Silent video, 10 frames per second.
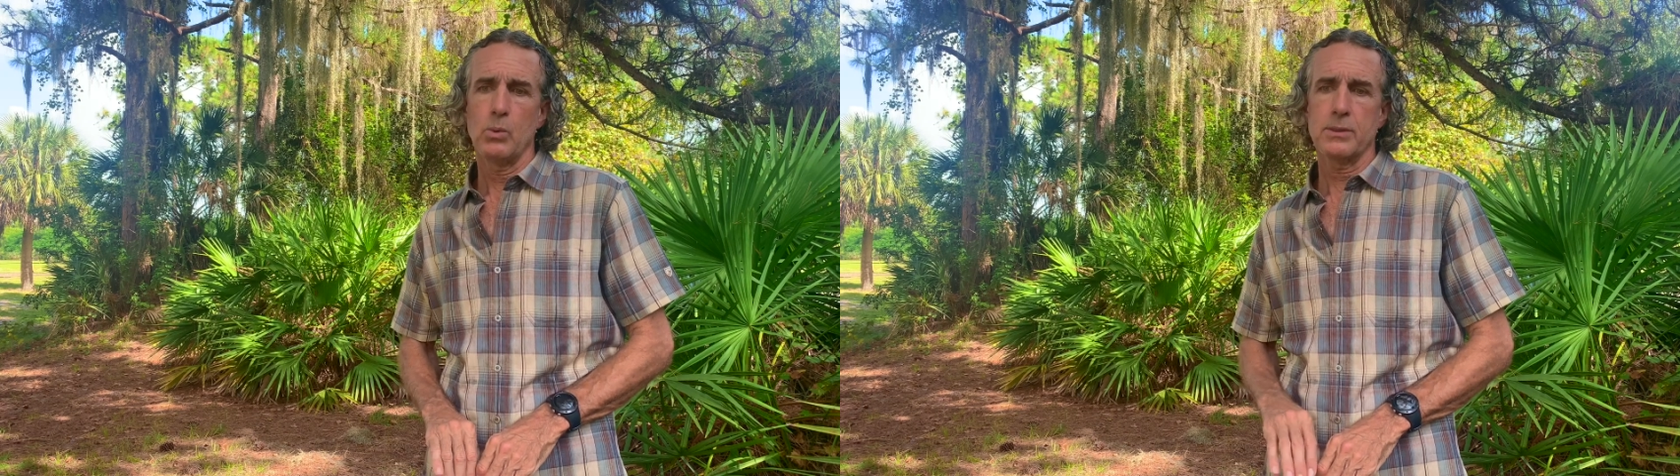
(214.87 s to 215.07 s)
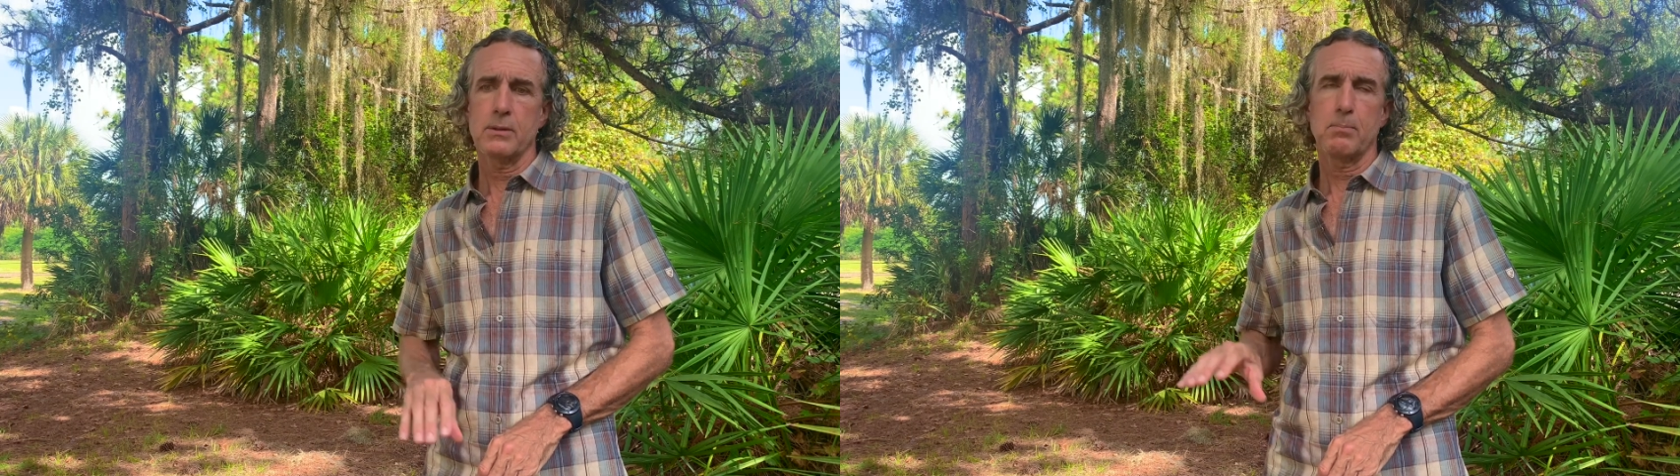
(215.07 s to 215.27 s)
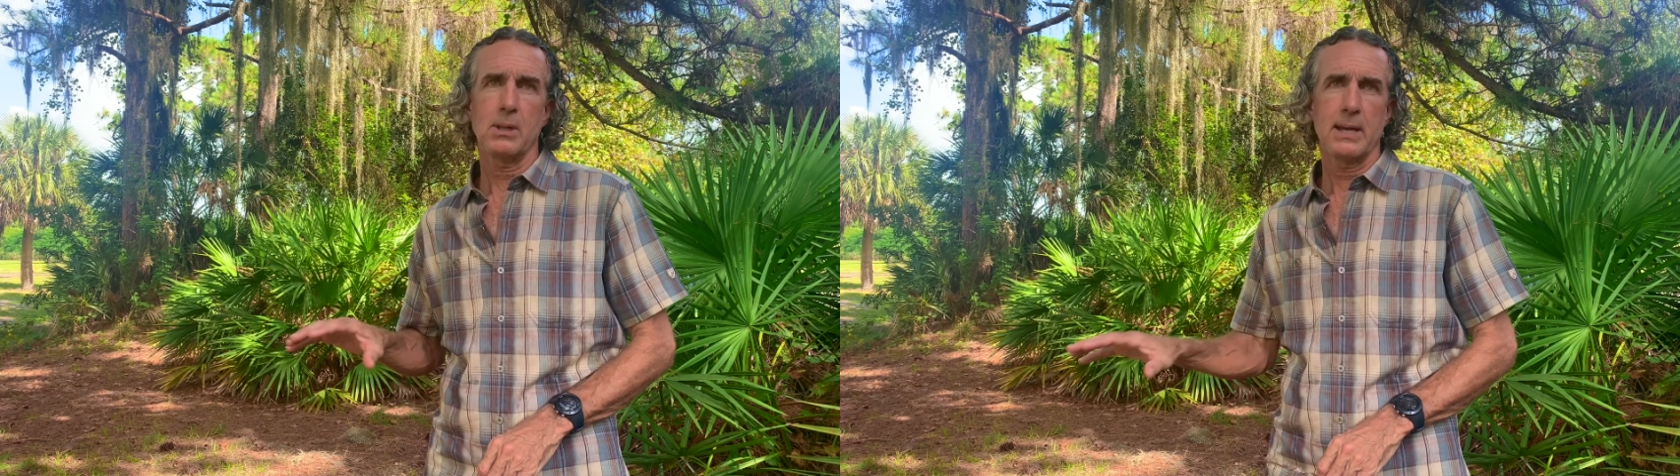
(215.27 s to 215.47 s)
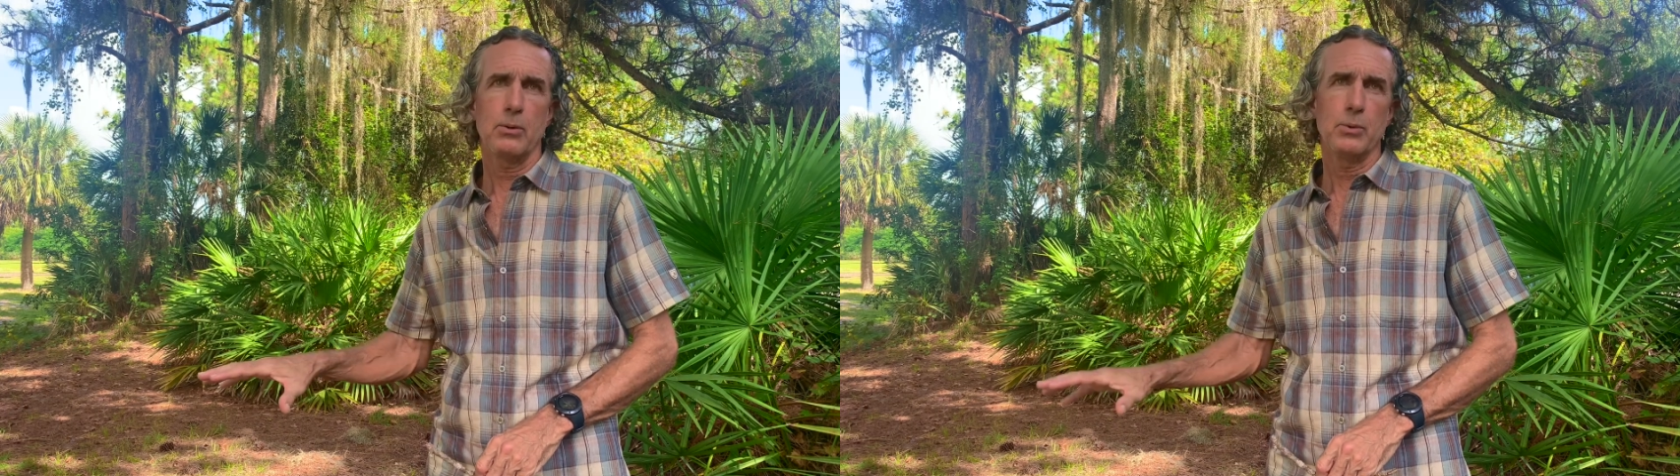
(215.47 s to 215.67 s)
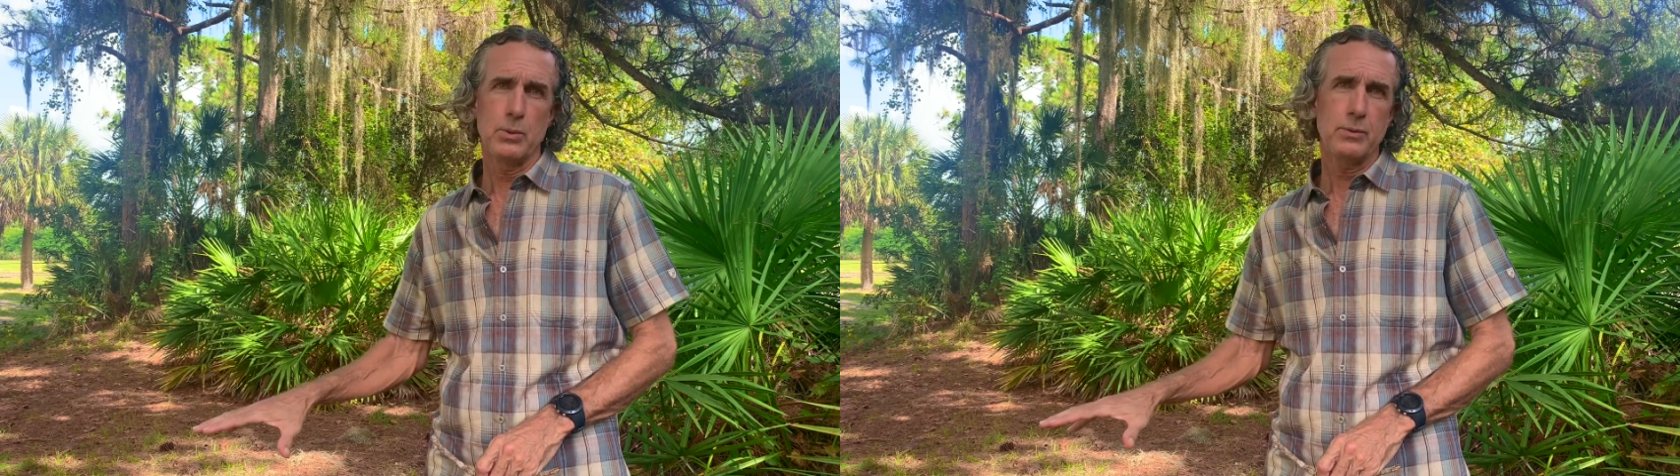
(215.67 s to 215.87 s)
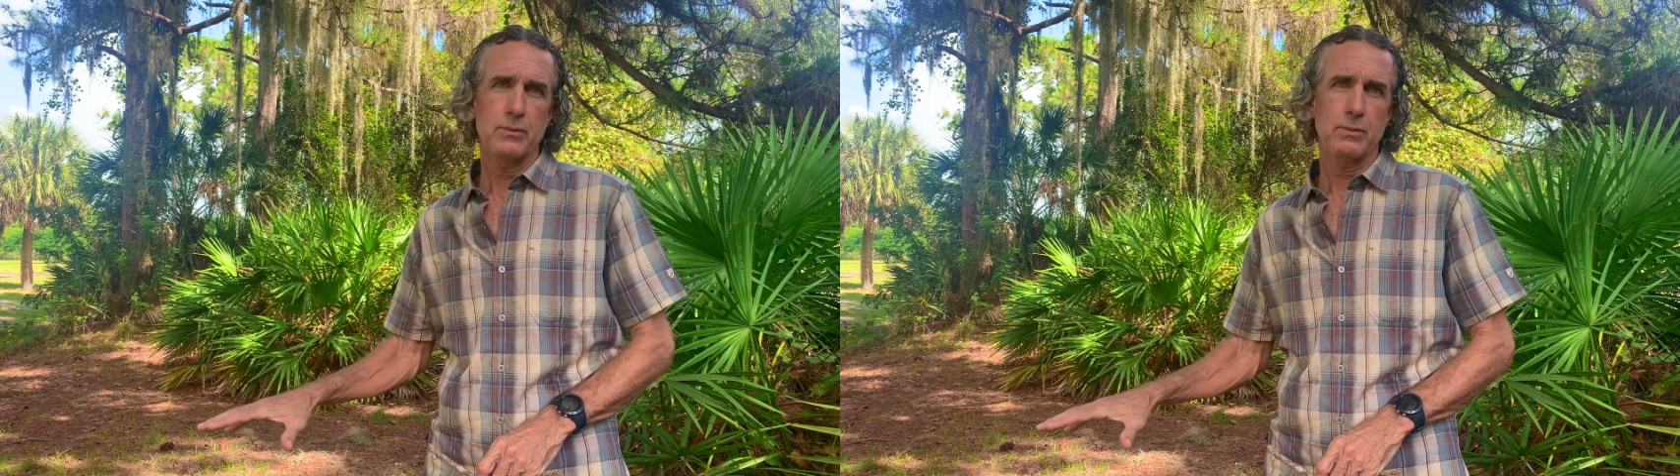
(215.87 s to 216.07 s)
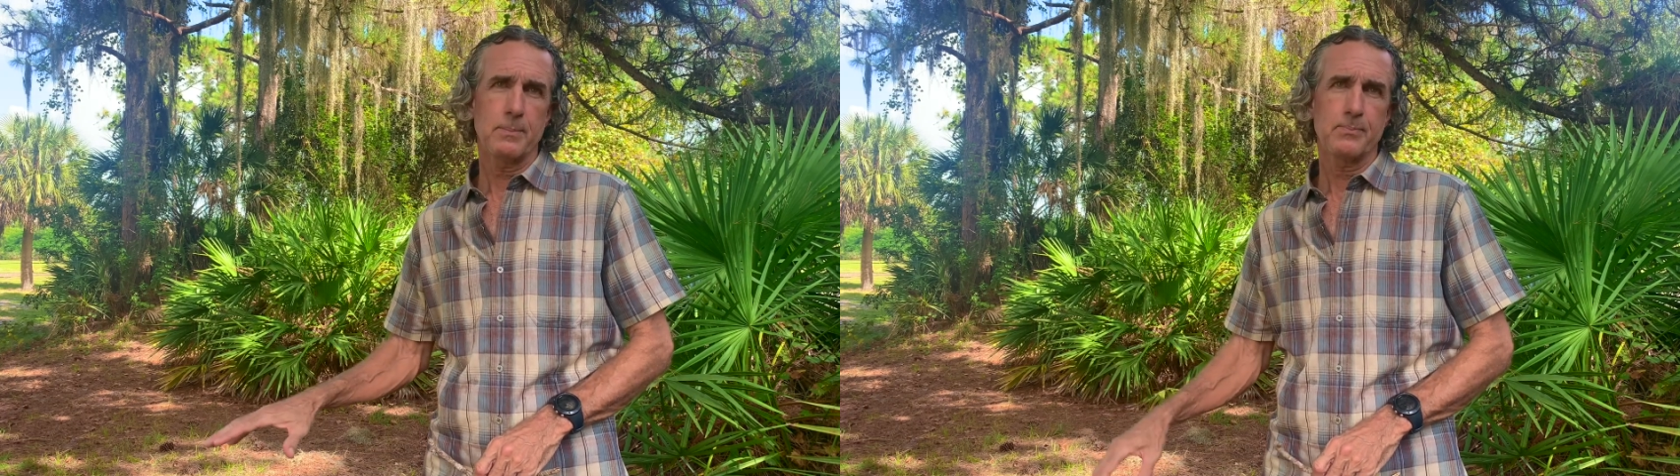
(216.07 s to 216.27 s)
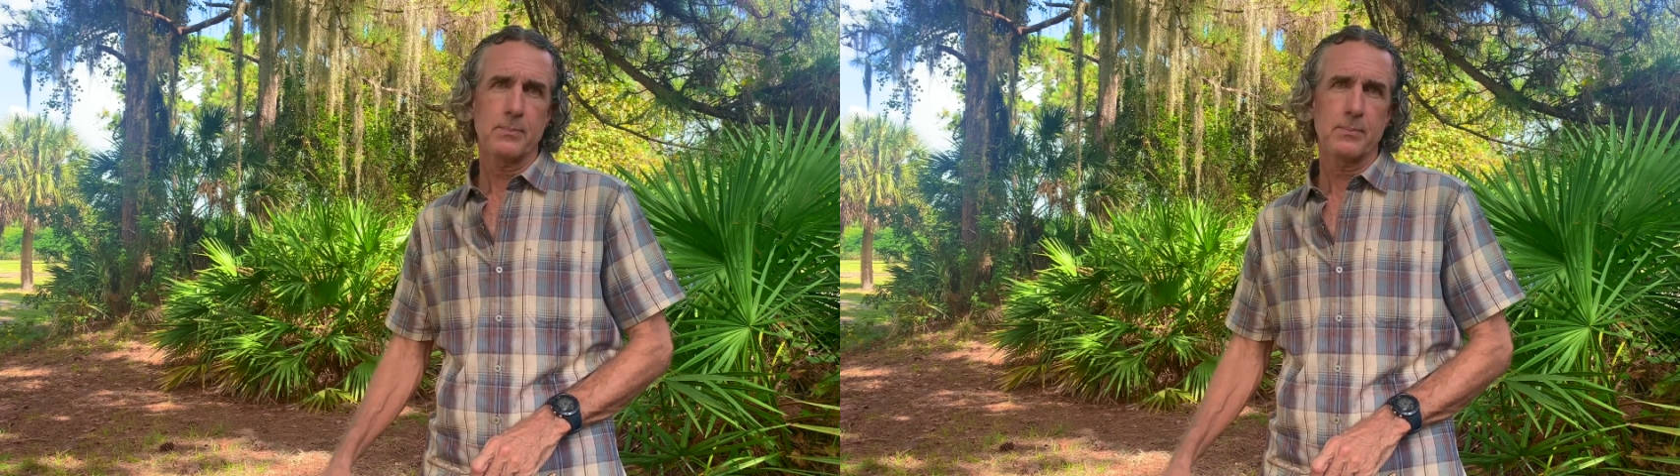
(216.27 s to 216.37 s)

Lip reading: with the plant roots.